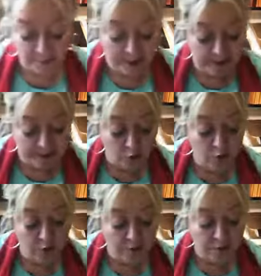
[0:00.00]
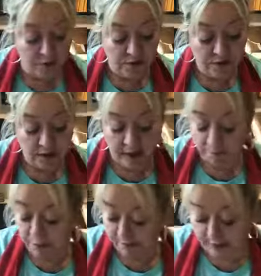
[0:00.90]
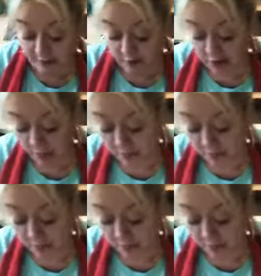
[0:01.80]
bacon crumbles and put that on top